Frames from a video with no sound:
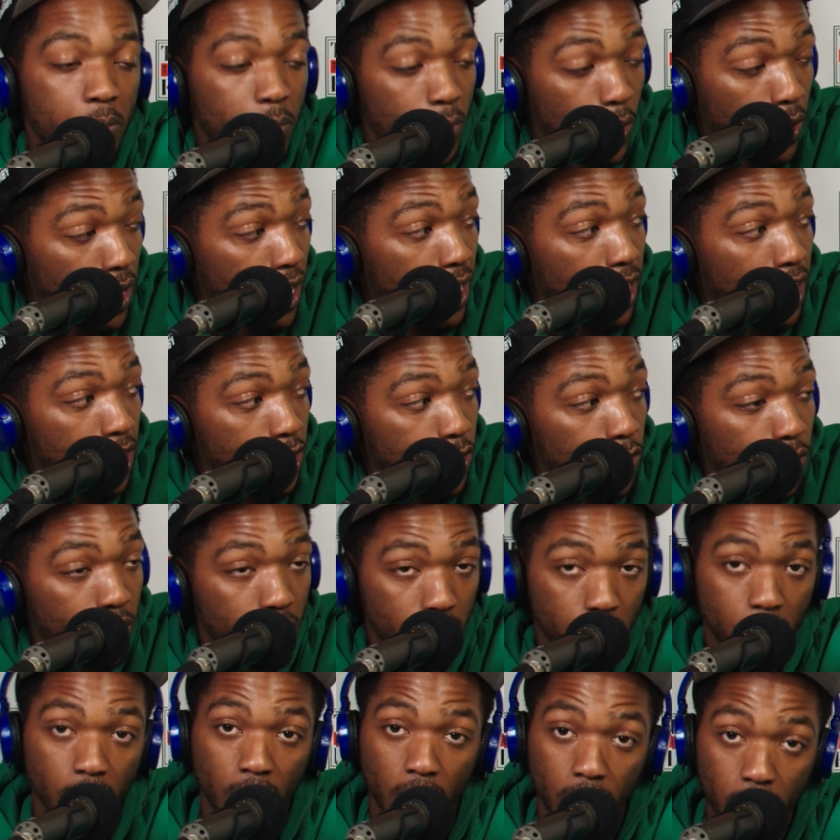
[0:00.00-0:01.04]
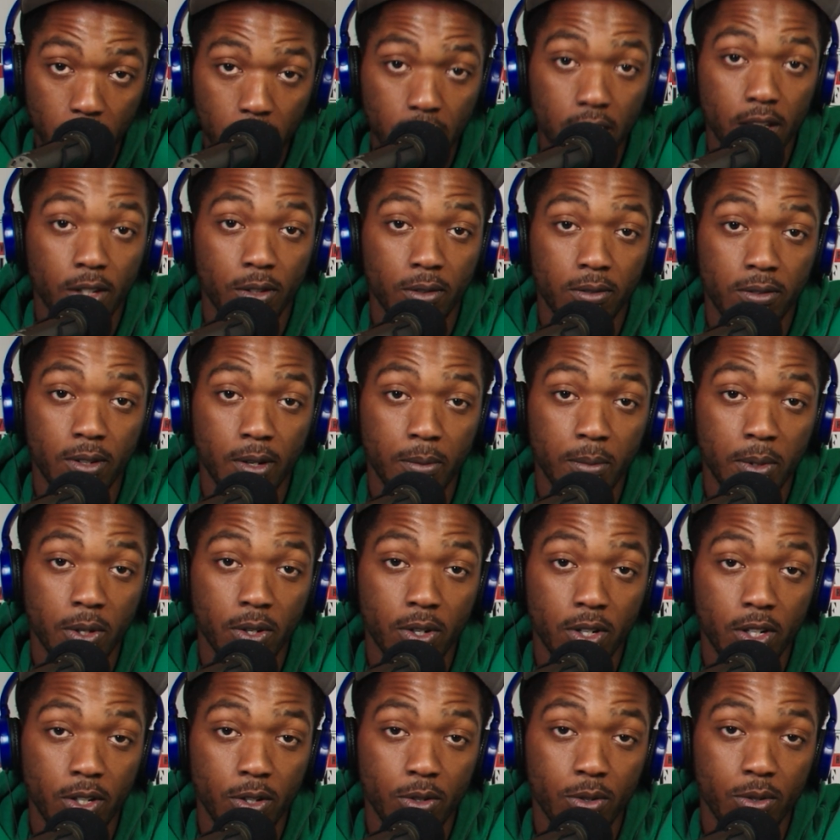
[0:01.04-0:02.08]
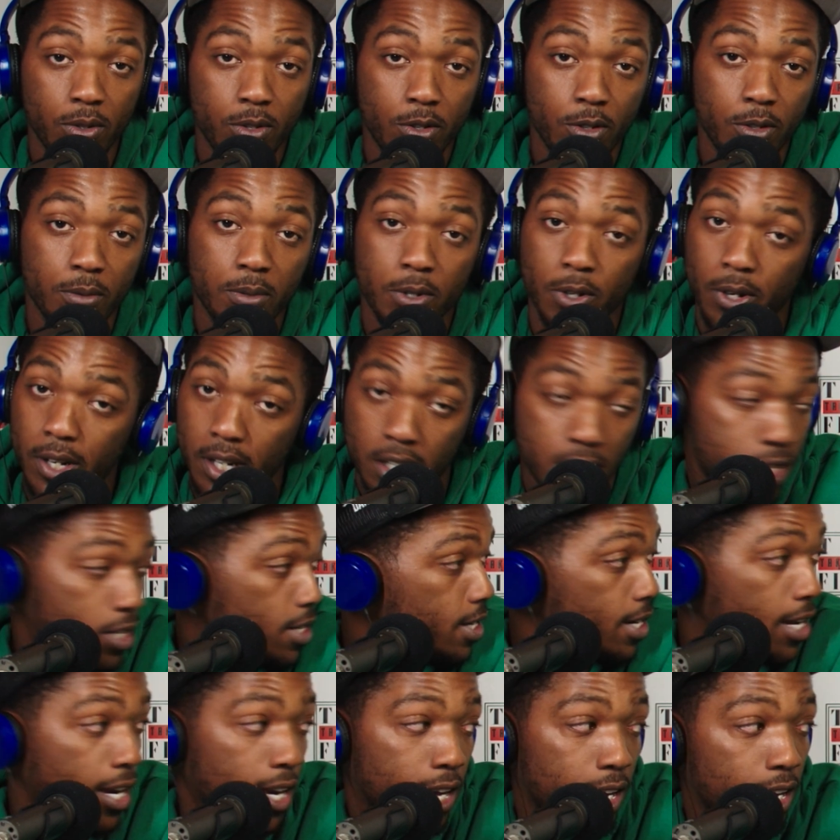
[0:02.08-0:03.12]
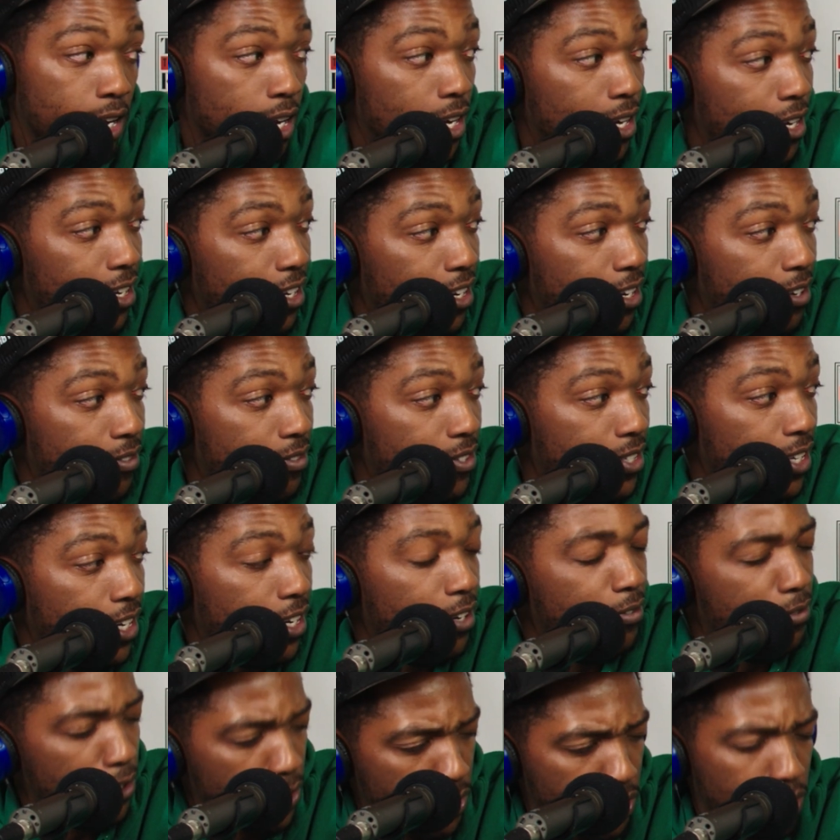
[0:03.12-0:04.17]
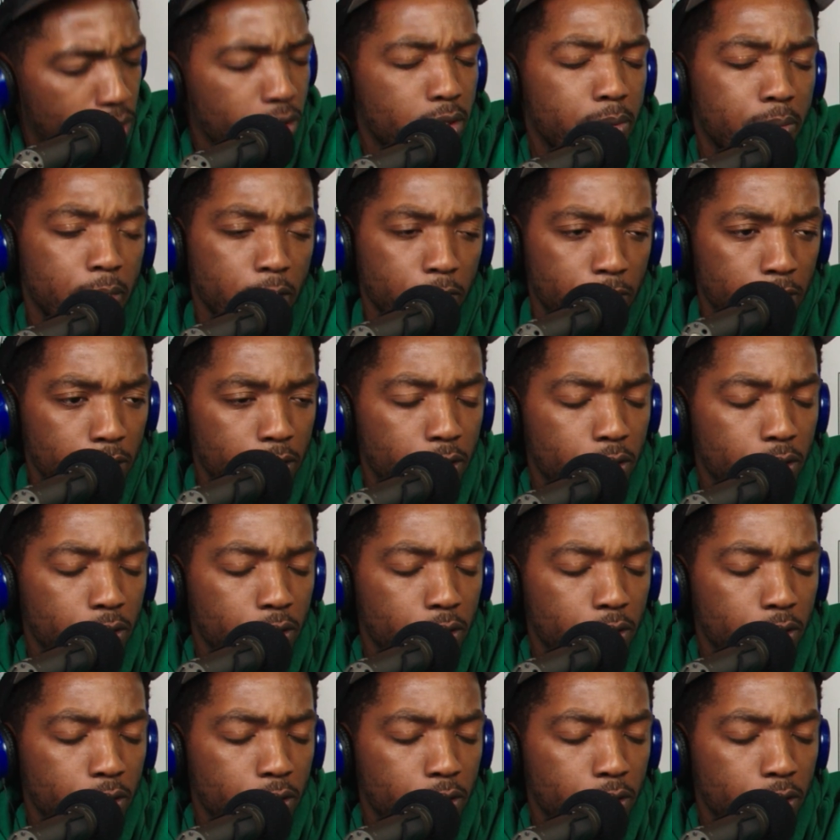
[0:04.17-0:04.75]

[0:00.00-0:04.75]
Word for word: We're gonna have that joint in the link, you feel me, on the YouTube so they can see that. Appreciate you know that. Saying? For uh sure, uh-huh. bro, for